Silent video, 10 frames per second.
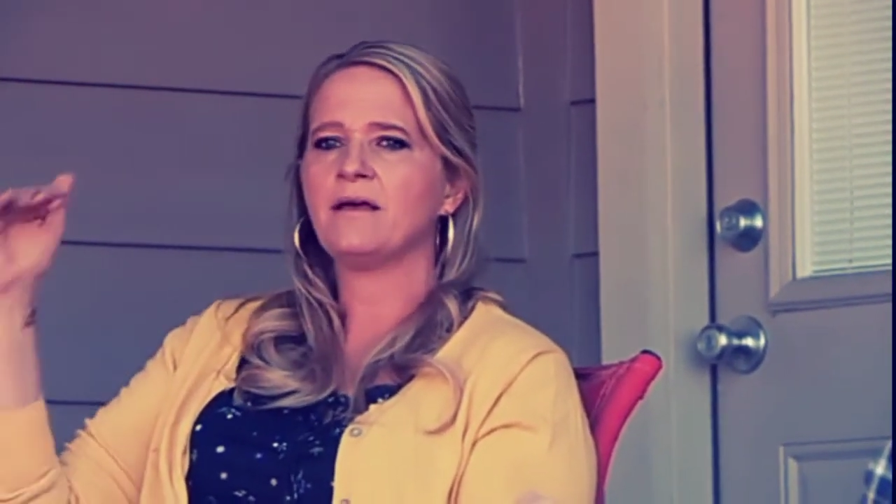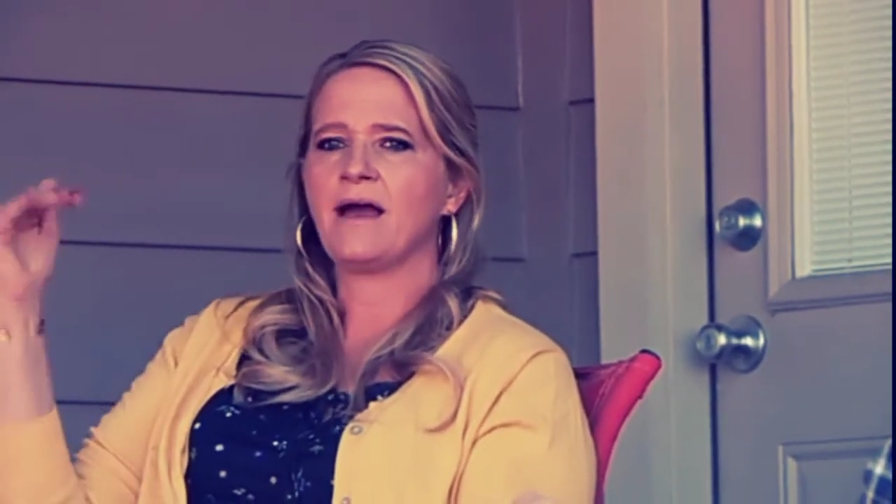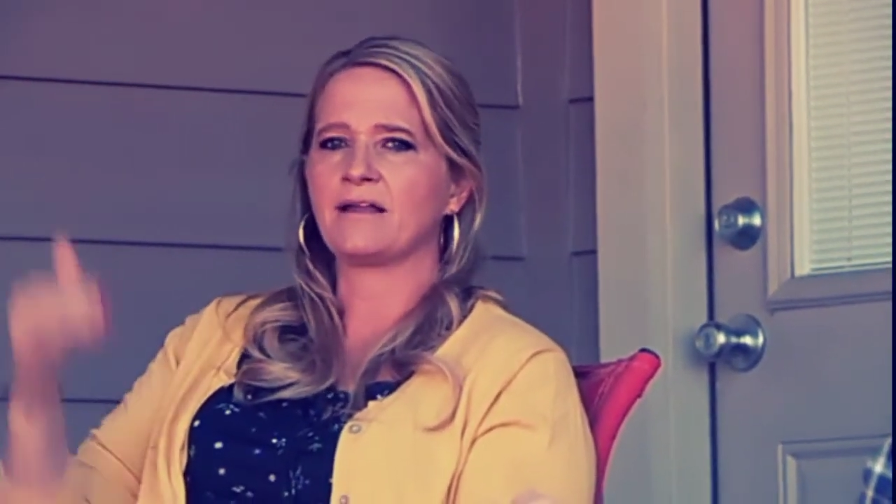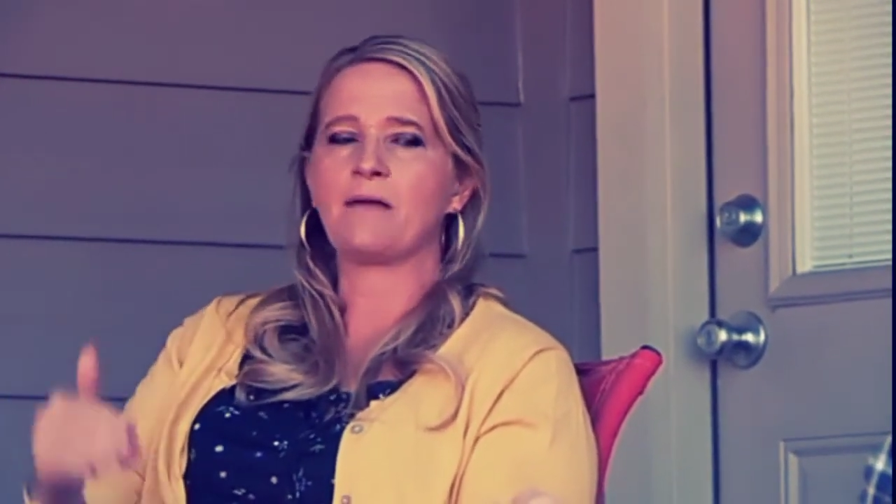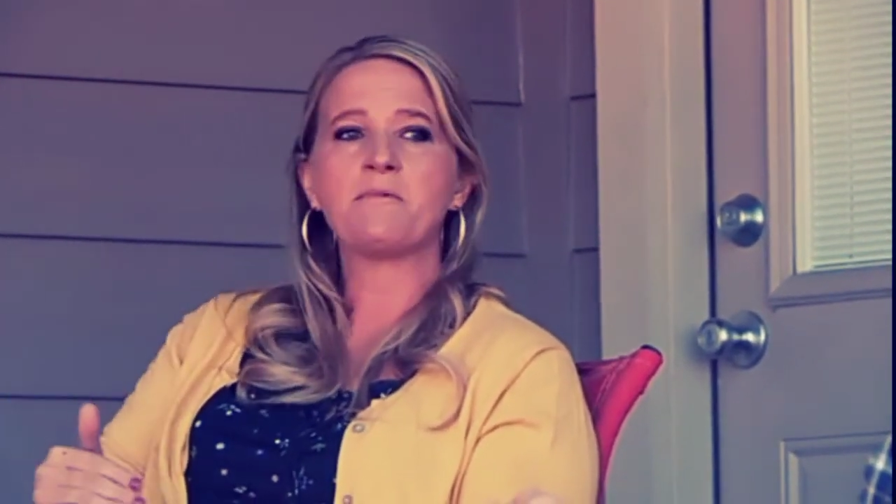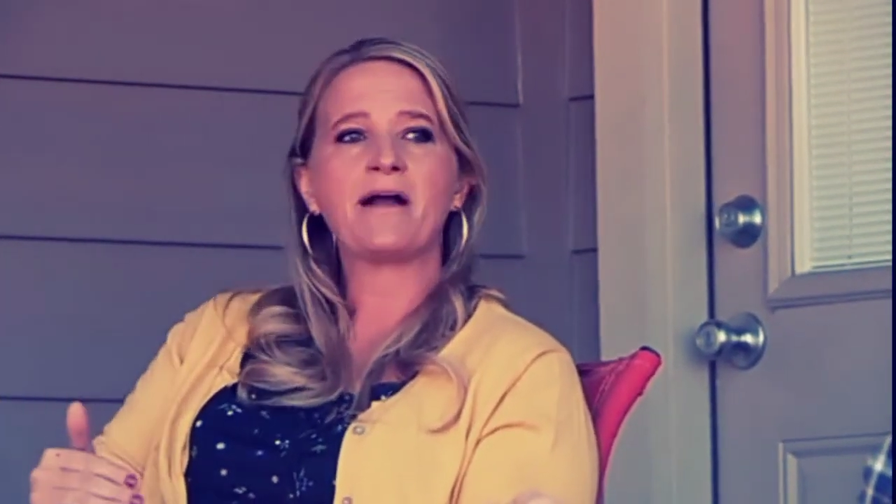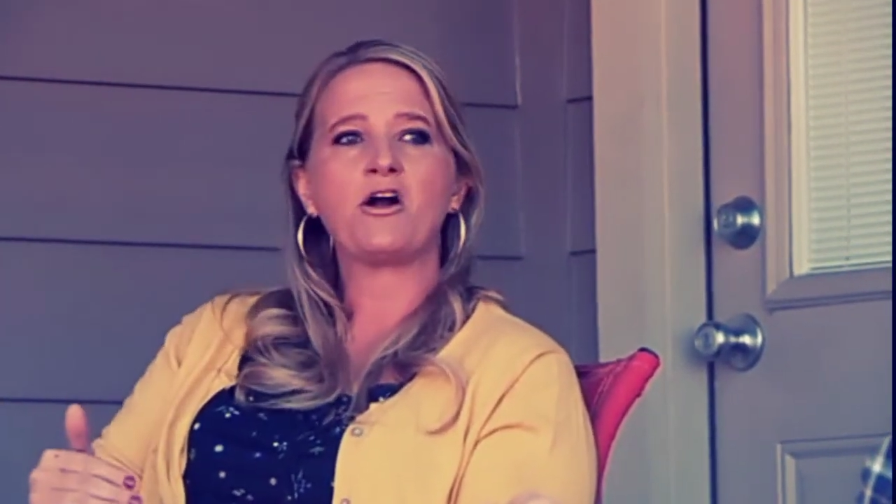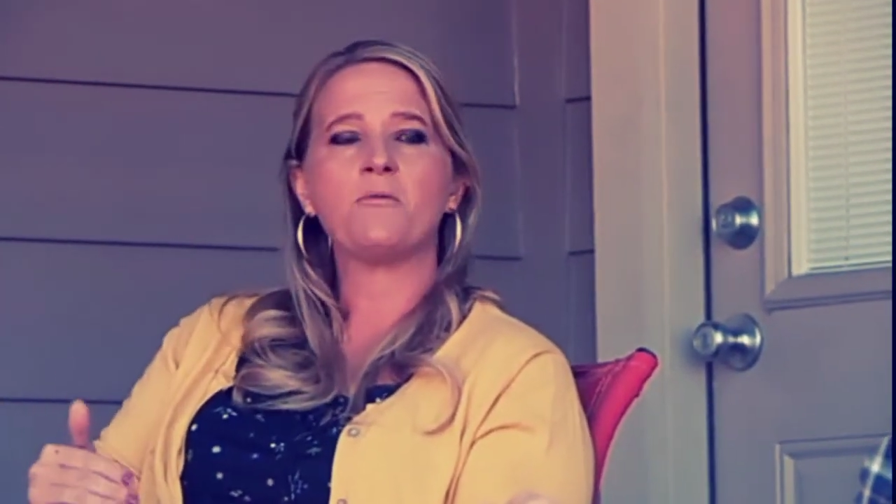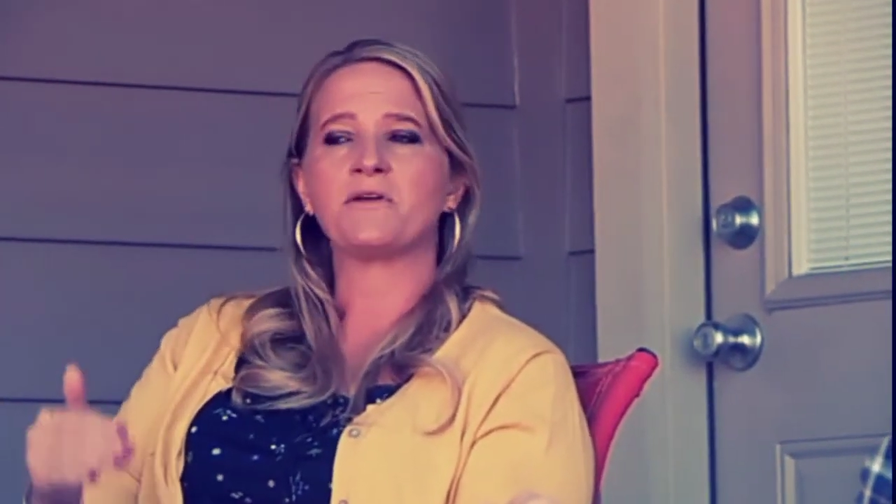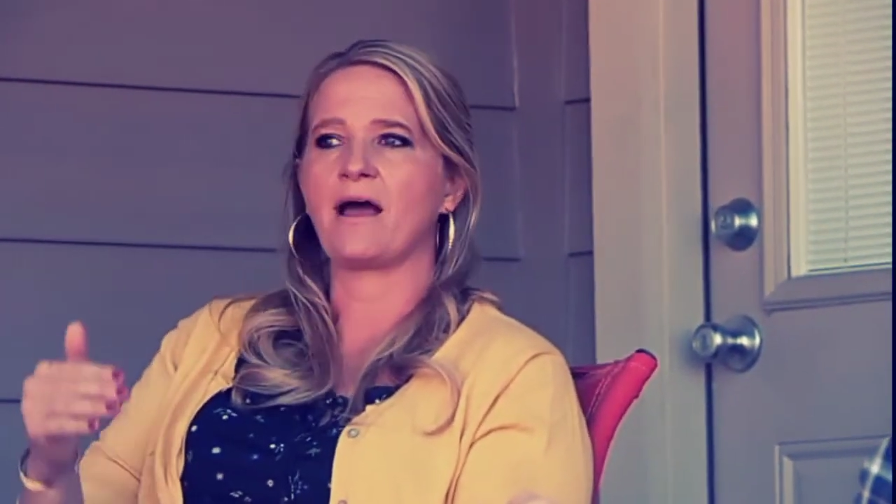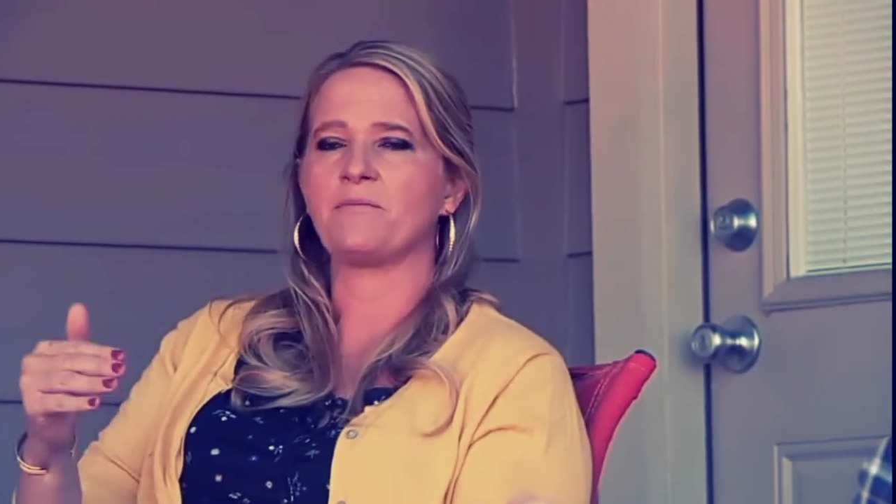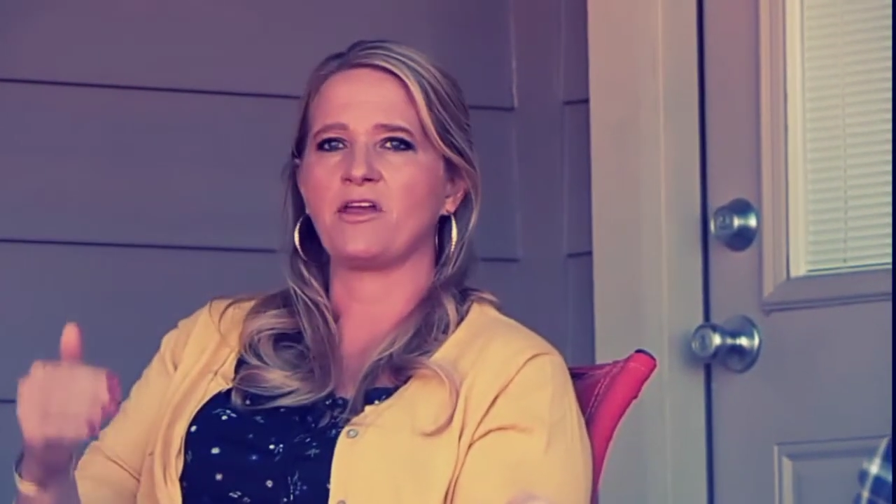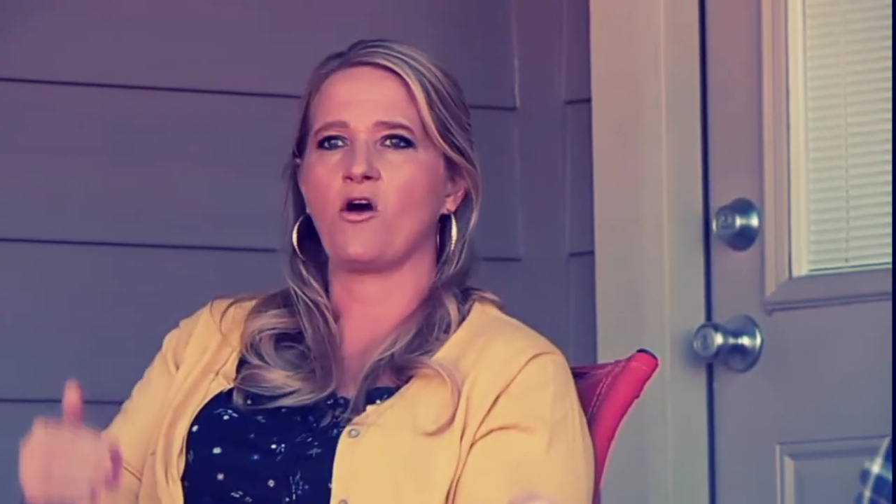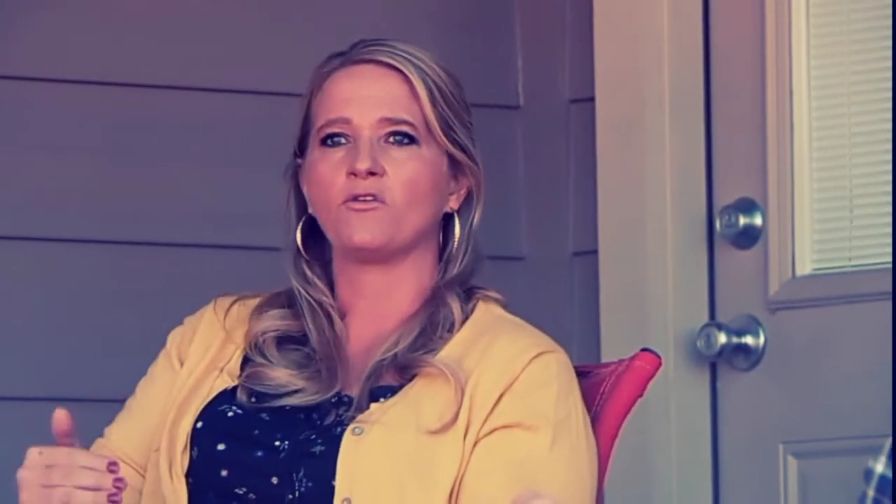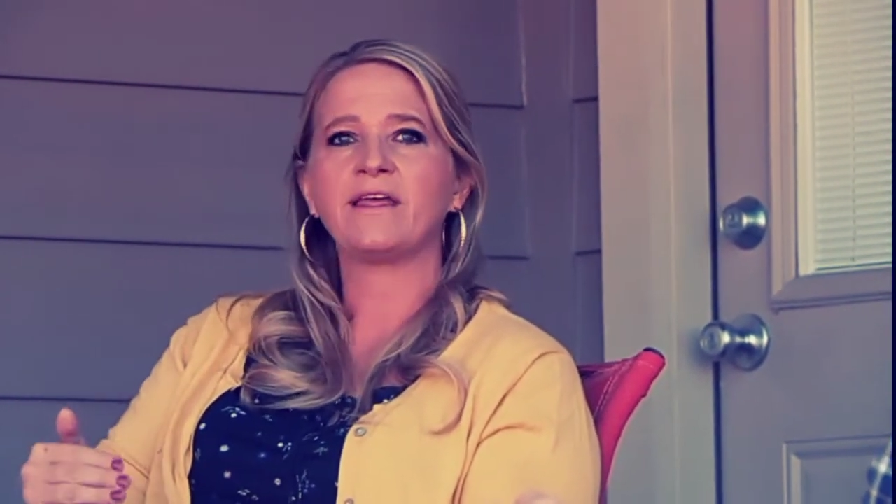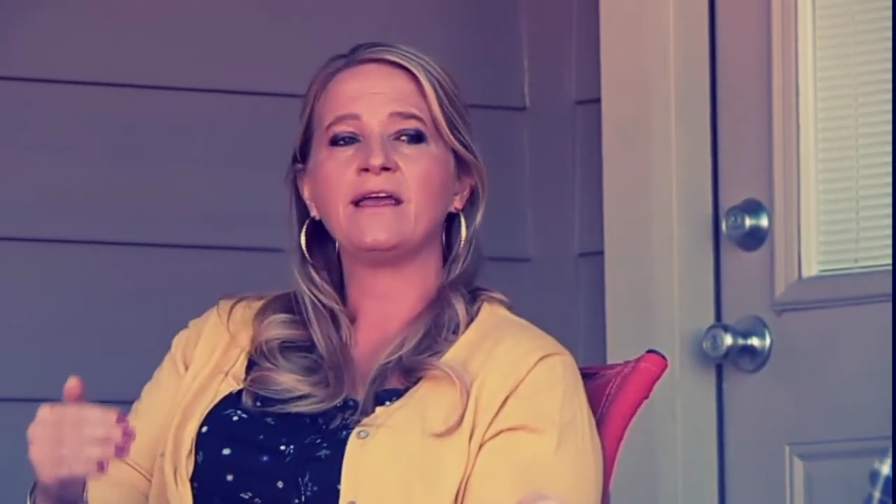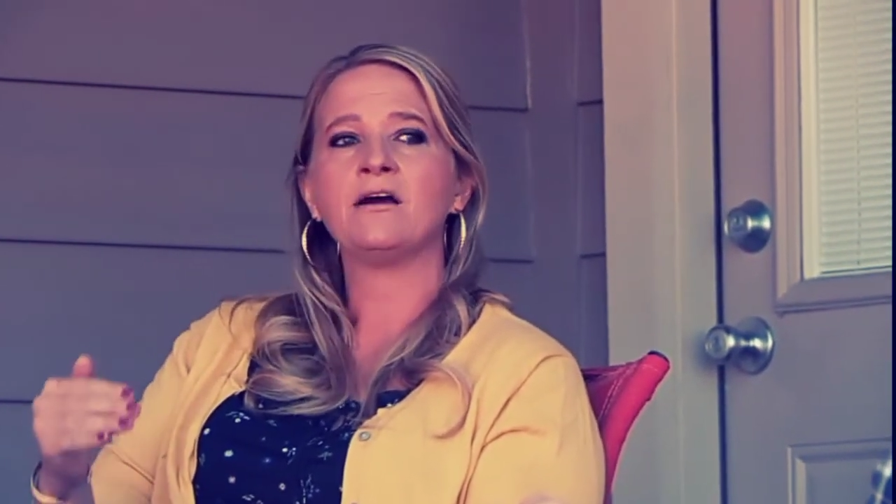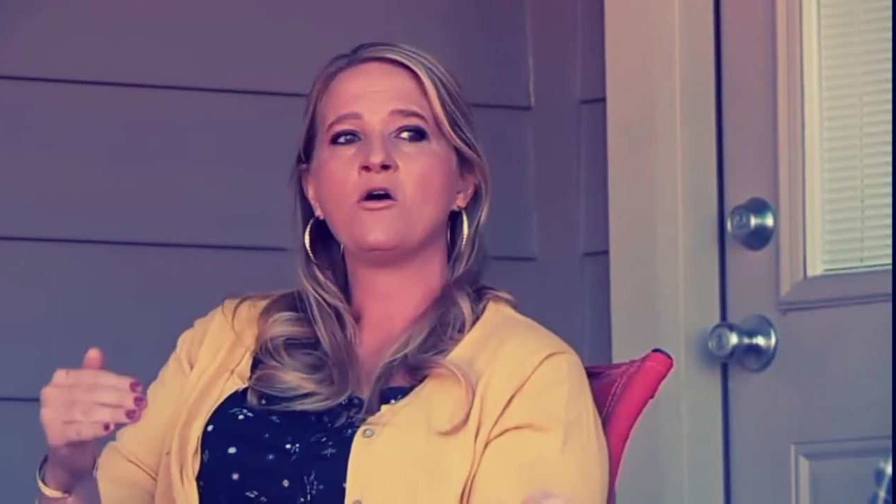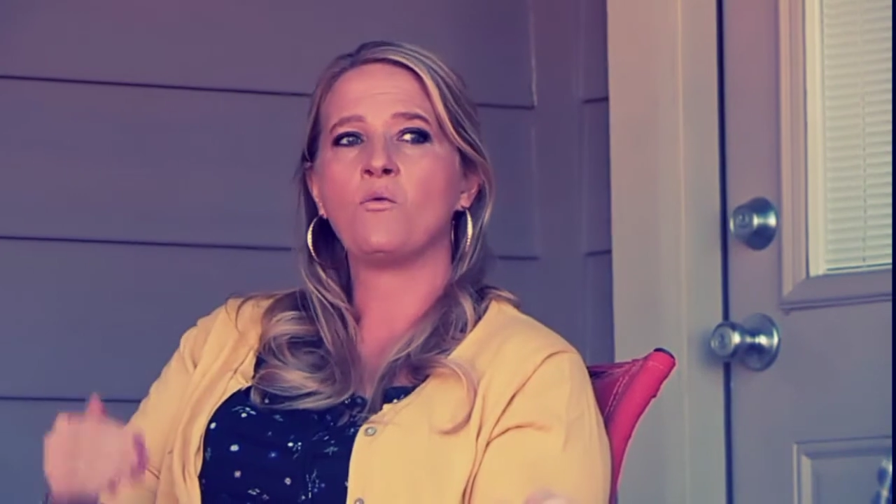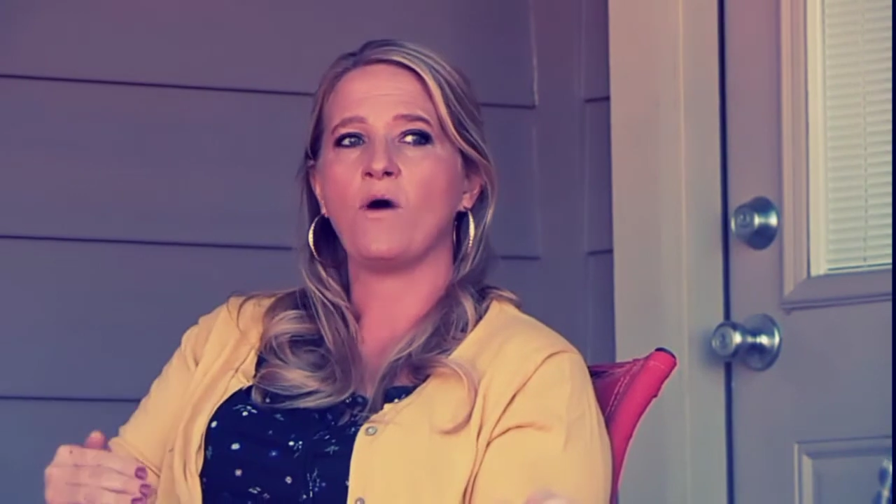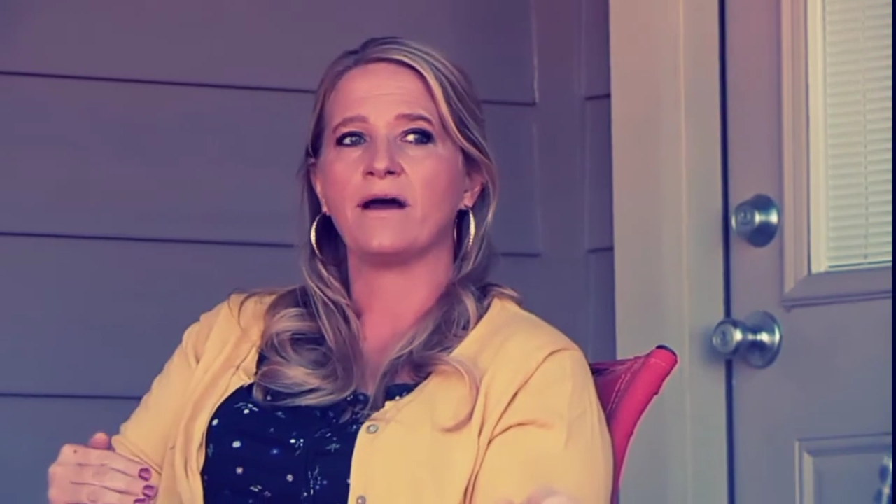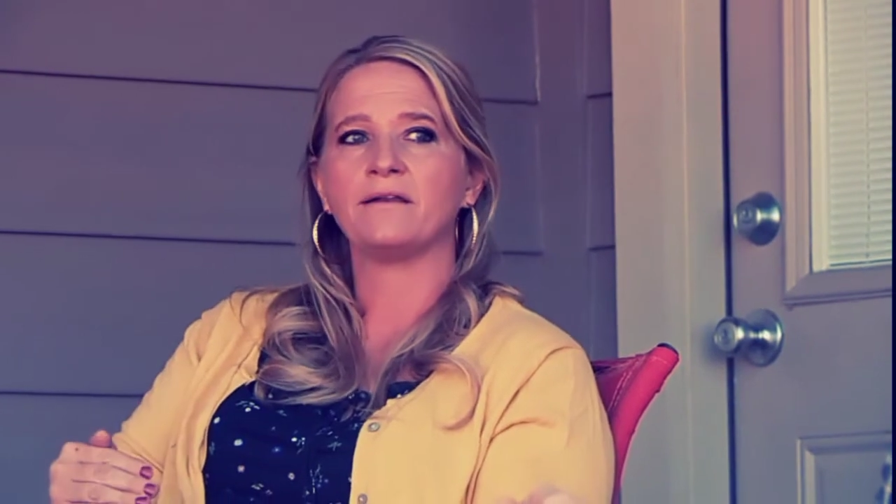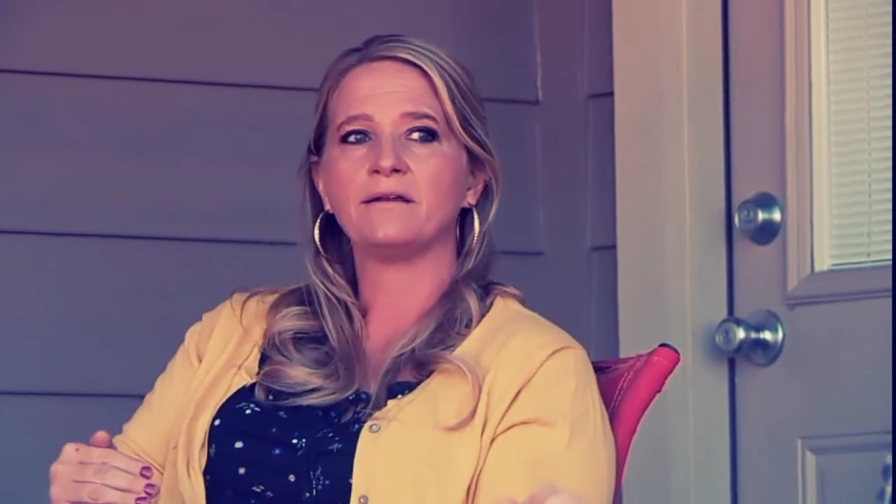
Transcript: and coming back home, and I am the only one.